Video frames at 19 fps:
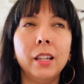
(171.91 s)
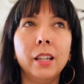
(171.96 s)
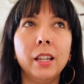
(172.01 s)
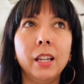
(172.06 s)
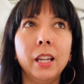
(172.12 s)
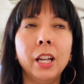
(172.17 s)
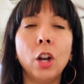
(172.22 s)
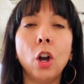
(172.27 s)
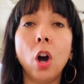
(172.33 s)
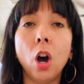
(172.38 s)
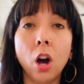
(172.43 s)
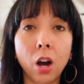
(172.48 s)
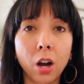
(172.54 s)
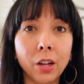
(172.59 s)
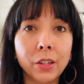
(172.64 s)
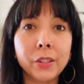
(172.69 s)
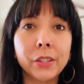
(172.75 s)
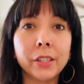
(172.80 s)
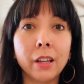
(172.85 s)
it
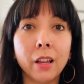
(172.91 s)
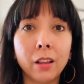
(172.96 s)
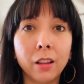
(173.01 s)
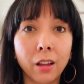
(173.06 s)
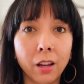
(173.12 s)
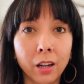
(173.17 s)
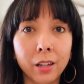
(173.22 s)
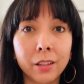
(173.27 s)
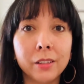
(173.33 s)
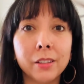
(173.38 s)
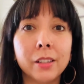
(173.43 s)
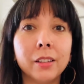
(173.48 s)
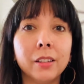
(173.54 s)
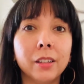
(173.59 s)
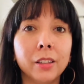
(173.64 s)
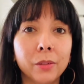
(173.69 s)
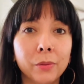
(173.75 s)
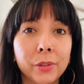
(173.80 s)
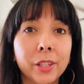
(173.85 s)
costs a lot to
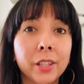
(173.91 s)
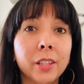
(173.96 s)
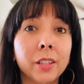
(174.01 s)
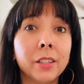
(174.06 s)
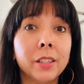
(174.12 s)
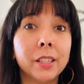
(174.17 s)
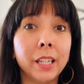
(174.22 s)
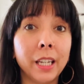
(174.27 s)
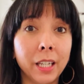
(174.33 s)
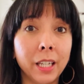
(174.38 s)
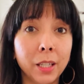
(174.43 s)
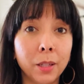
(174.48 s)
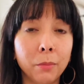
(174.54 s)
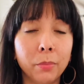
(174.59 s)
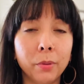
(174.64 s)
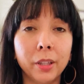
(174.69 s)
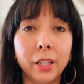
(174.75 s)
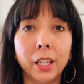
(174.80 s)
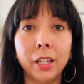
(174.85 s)
live
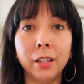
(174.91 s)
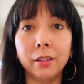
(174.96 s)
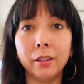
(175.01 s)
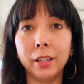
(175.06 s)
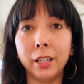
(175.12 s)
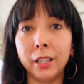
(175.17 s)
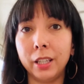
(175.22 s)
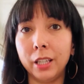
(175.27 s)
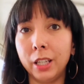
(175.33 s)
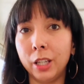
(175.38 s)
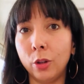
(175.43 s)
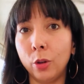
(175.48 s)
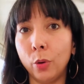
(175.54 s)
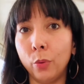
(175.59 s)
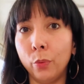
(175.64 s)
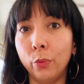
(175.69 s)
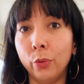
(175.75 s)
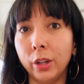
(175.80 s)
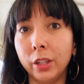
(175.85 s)
sustainably, like
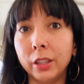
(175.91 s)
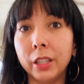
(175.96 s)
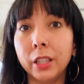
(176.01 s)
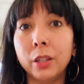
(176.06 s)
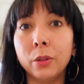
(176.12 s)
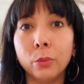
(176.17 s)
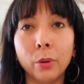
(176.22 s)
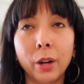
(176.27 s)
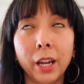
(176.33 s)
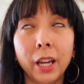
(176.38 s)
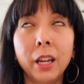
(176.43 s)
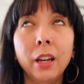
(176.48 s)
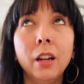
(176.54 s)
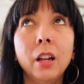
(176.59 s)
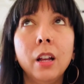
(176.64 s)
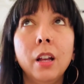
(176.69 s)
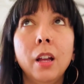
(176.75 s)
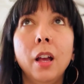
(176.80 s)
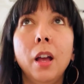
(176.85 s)
eco-friendly, right?
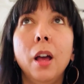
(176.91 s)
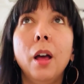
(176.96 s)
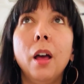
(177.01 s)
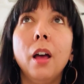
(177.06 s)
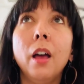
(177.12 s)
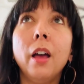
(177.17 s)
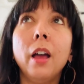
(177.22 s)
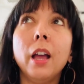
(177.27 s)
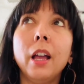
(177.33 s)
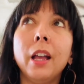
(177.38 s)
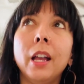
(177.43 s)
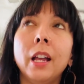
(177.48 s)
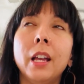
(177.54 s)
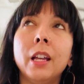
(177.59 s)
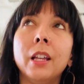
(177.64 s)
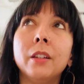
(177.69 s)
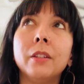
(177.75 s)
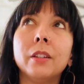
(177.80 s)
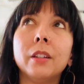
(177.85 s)

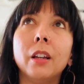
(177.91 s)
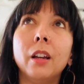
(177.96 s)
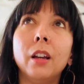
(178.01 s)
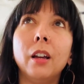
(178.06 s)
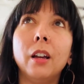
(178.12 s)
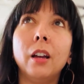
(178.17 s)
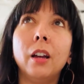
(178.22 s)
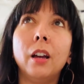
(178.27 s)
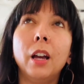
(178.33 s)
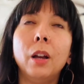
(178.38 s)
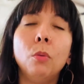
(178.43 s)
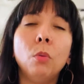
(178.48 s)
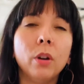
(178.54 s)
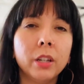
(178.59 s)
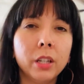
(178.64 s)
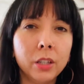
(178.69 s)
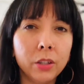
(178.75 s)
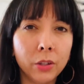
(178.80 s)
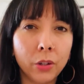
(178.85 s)
And I
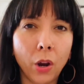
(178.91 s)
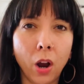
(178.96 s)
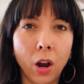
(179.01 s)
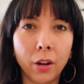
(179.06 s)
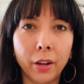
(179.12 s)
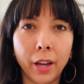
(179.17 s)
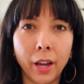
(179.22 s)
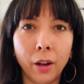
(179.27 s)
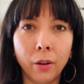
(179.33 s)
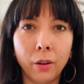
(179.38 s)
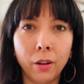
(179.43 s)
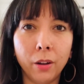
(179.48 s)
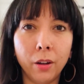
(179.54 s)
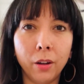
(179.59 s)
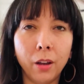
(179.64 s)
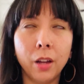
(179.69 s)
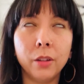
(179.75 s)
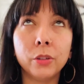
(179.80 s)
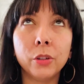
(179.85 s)
wanted to
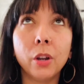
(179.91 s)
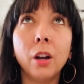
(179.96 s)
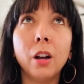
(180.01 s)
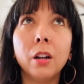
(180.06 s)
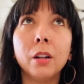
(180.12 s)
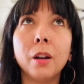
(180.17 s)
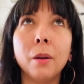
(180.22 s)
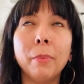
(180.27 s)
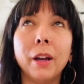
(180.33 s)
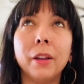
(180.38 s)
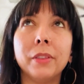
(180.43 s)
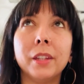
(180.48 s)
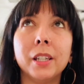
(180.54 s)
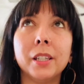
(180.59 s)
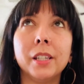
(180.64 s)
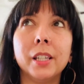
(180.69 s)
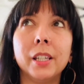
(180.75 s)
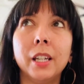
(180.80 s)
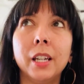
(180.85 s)
talk about
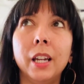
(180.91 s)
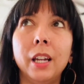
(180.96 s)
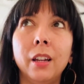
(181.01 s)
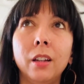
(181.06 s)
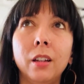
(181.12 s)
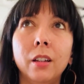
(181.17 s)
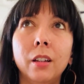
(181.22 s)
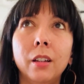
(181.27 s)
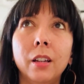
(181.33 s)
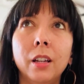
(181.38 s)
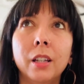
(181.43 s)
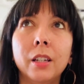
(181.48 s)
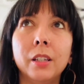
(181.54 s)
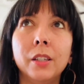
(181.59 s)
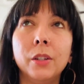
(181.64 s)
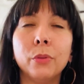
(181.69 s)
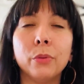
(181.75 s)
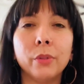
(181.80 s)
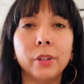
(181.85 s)
that today at a
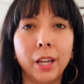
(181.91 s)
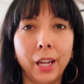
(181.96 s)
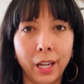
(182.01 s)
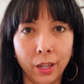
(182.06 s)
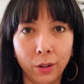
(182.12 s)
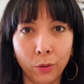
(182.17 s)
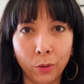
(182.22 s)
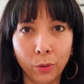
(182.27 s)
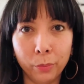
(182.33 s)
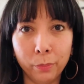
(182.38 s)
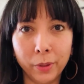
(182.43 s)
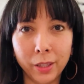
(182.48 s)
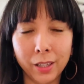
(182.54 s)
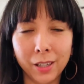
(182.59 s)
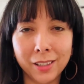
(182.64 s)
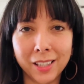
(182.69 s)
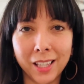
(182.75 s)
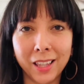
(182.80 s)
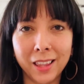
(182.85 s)
different angle,
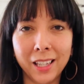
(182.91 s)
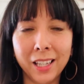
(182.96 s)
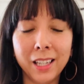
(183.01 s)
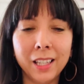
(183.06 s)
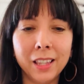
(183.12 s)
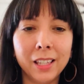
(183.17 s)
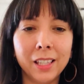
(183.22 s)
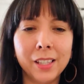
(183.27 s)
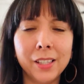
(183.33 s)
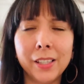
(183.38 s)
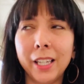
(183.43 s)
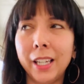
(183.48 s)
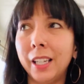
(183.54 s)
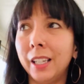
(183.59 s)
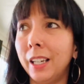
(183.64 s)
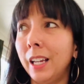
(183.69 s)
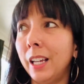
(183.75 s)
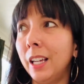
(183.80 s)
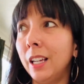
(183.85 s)
because I think in this day
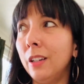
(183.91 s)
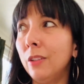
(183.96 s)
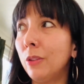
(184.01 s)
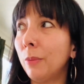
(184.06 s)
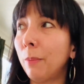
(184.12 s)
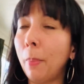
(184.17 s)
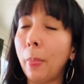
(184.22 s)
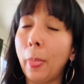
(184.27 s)
and age,